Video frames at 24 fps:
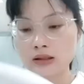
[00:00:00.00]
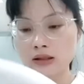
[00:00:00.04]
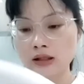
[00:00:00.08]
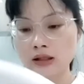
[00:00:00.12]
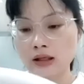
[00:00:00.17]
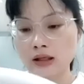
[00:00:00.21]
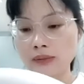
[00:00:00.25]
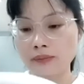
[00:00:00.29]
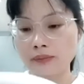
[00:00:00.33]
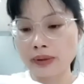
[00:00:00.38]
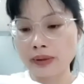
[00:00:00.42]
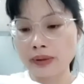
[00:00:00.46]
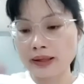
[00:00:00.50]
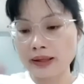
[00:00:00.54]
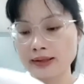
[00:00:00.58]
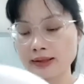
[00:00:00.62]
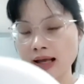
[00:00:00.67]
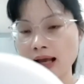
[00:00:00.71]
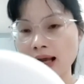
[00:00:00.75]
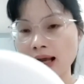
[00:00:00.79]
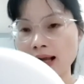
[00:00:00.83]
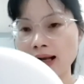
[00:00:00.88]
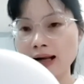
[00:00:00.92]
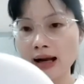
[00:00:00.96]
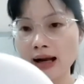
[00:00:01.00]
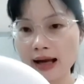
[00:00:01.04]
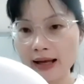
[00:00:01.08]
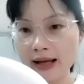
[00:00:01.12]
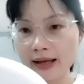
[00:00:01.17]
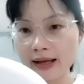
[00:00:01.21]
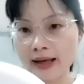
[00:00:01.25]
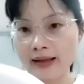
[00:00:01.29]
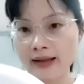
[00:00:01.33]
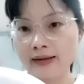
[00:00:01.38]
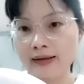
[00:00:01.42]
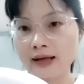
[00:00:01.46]
the backside light
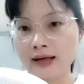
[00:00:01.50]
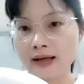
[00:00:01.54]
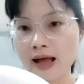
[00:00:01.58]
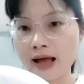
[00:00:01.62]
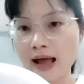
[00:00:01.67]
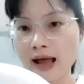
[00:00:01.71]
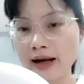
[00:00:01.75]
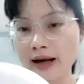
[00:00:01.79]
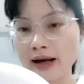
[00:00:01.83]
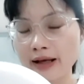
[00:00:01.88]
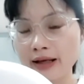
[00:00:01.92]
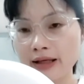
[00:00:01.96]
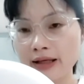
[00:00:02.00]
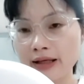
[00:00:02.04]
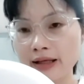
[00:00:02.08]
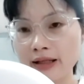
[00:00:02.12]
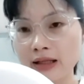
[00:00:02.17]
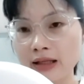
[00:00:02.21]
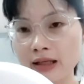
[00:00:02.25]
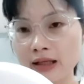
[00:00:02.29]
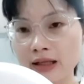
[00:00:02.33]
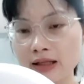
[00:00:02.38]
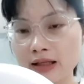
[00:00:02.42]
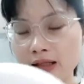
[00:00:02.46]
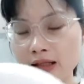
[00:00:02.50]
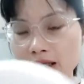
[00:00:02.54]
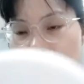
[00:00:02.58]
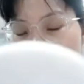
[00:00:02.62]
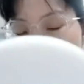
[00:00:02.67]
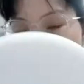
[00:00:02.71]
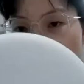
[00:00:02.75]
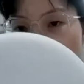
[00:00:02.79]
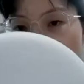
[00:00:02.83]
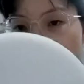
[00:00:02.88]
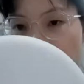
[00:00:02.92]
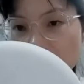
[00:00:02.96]
and the LEDs in the
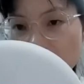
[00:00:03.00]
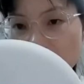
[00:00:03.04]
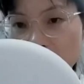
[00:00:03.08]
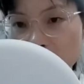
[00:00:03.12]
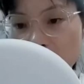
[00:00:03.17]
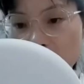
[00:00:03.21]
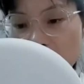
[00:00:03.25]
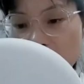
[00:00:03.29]
backside,